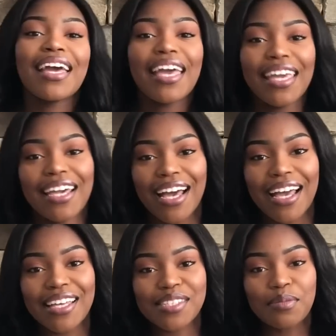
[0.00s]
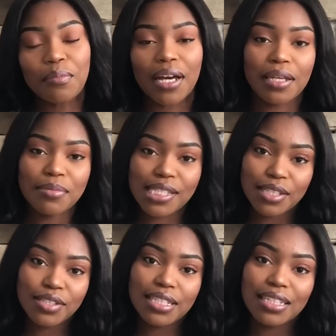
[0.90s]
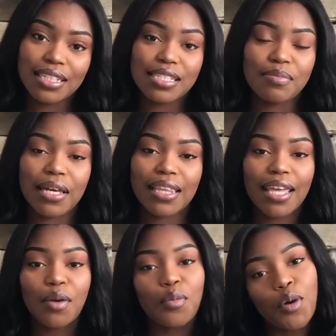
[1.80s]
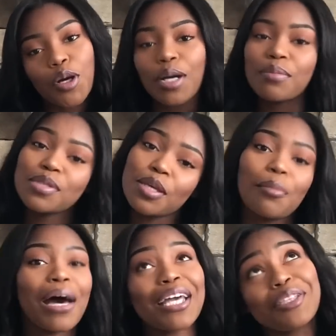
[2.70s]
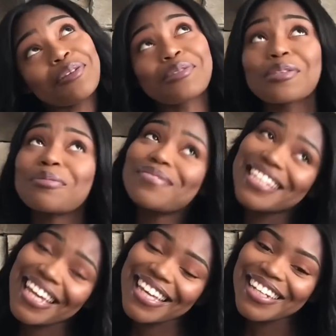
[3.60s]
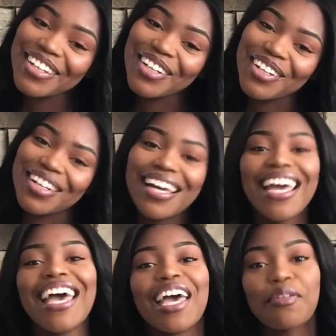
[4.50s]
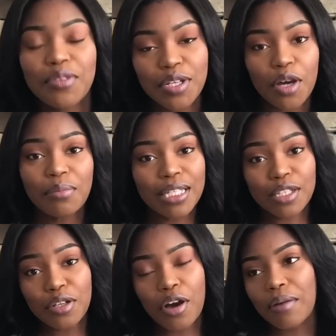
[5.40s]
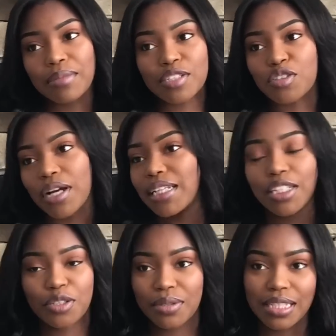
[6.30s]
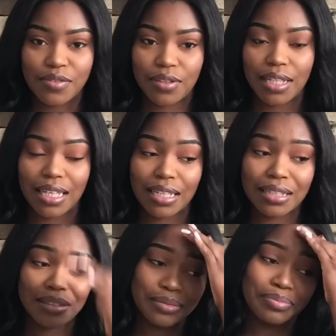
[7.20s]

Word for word: Hey guys, my name is Kirsten Elizabeth and welcome to my YouTube channel. If you know me, you know I've been trying to do this for like